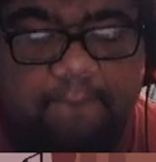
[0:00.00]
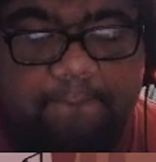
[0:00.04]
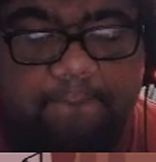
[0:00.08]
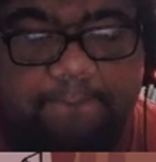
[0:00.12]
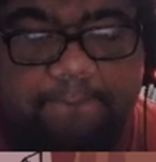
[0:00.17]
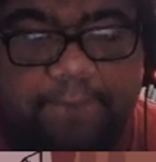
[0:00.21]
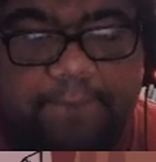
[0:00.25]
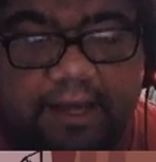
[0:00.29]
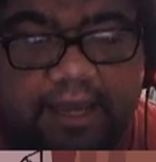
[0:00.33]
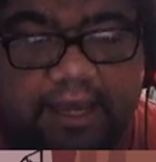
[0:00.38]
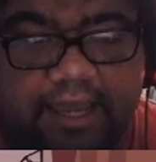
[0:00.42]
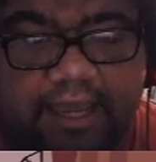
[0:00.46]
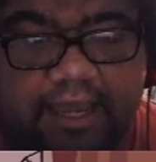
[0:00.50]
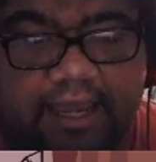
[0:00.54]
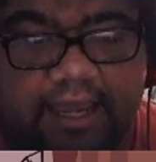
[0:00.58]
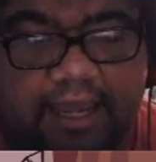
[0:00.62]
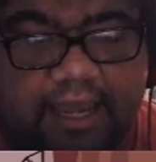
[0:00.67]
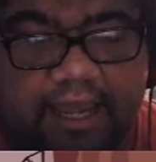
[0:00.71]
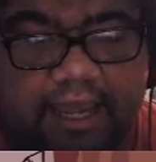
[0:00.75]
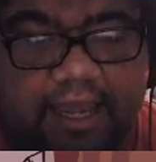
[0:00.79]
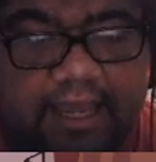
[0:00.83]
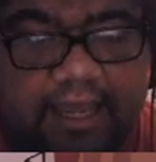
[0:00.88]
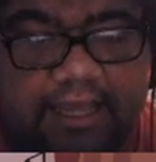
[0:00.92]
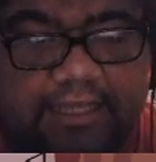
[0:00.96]
But
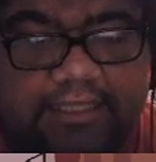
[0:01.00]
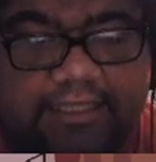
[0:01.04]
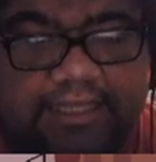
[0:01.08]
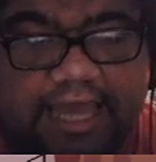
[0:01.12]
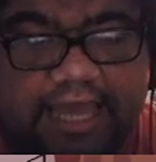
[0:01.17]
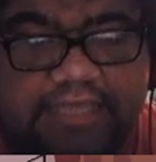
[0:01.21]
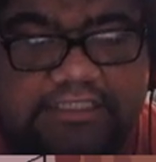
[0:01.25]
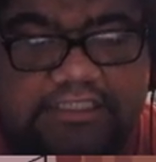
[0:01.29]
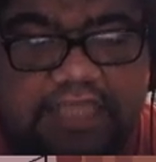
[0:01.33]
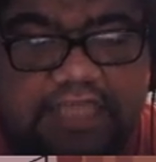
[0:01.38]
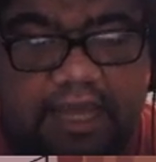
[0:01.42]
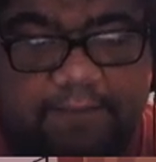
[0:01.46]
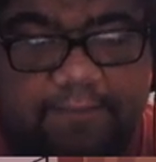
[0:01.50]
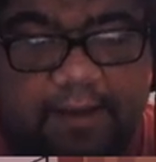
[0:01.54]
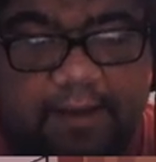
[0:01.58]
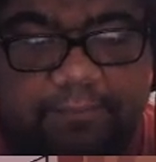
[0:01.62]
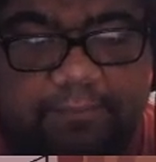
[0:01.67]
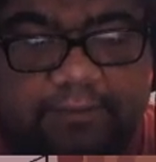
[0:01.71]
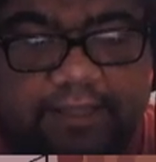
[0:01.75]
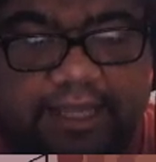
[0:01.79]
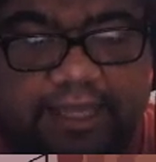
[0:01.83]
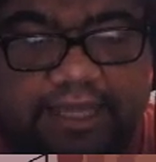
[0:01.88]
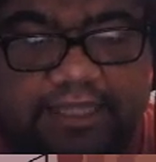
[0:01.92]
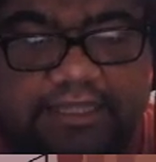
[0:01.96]
last time I
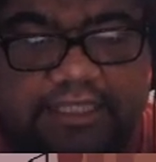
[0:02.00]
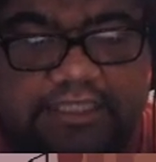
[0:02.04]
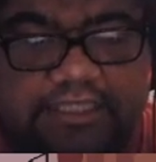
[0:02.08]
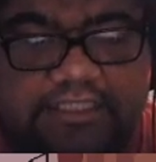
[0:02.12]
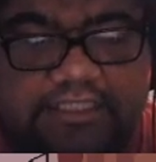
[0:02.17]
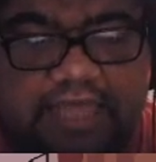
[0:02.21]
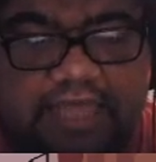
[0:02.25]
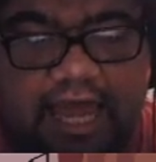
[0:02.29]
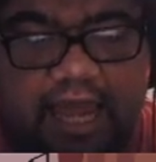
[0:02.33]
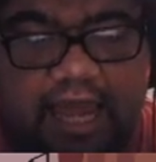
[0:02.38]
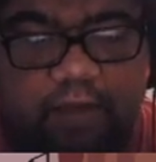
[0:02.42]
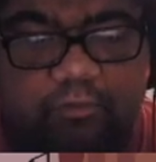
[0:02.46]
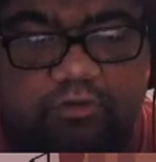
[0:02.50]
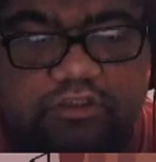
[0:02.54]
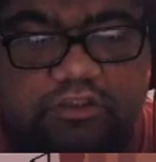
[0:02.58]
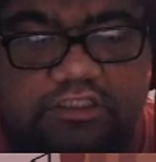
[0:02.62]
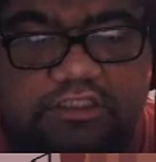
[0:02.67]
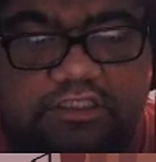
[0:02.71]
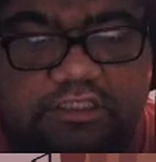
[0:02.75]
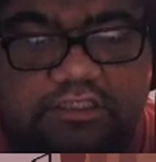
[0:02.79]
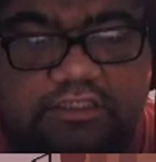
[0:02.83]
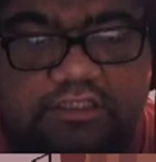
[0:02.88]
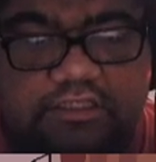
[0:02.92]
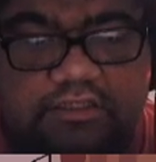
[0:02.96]
played this, I
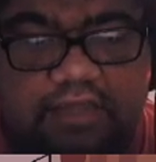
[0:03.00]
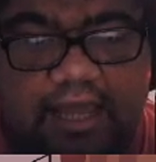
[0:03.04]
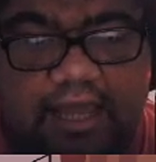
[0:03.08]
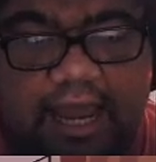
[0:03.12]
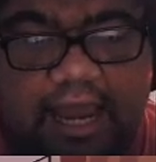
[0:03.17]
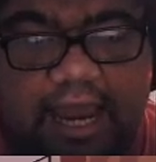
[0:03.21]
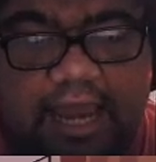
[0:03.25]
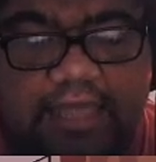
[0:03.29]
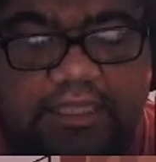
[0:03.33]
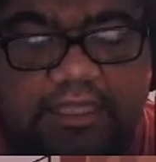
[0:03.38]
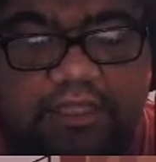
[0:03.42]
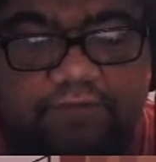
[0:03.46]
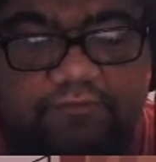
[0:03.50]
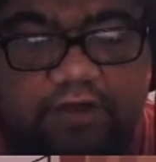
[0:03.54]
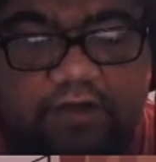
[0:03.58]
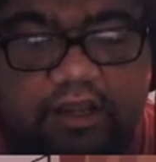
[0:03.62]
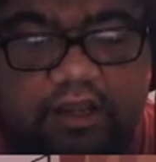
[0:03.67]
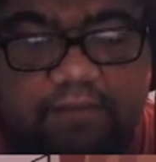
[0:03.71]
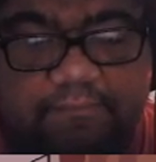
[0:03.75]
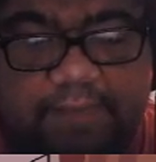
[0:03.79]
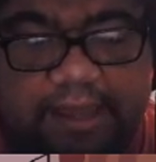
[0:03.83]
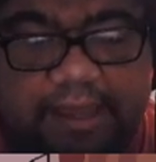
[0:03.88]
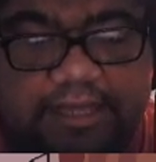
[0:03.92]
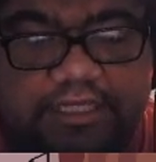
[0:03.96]
was highly
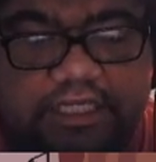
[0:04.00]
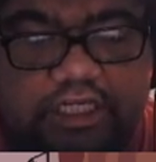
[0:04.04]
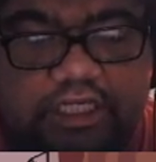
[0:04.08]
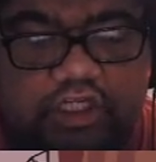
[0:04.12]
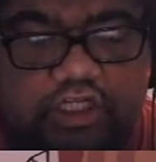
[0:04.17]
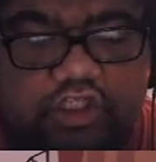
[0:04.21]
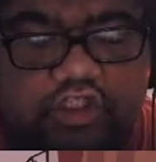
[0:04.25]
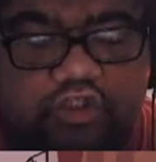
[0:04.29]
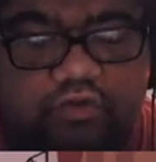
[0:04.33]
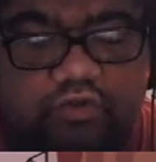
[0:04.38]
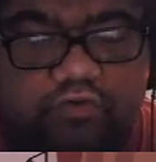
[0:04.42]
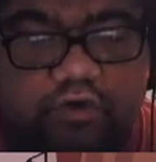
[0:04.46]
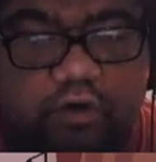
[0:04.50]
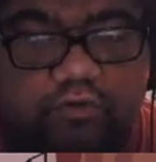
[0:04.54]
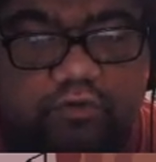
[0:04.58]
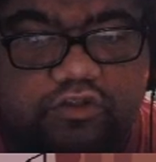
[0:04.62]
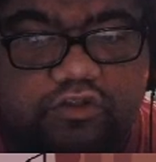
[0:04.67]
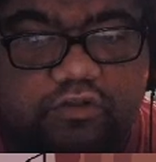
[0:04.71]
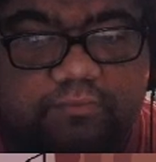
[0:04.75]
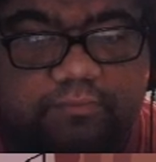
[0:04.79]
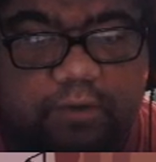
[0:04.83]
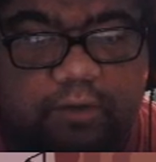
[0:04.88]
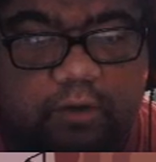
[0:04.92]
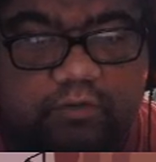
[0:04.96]
recommended to go
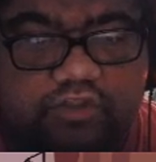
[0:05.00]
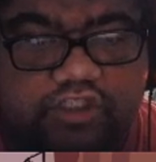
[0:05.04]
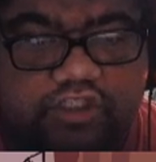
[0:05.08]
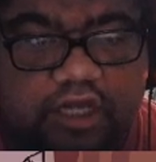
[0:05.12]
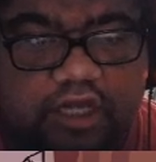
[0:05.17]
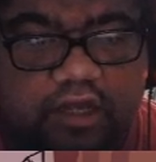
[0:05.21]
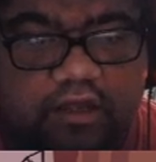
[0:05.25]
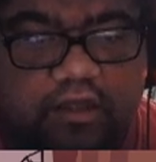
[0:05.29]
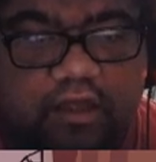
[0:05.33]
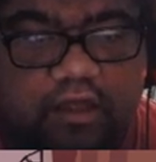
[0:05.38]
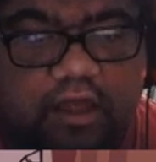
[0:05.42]
to Mocha.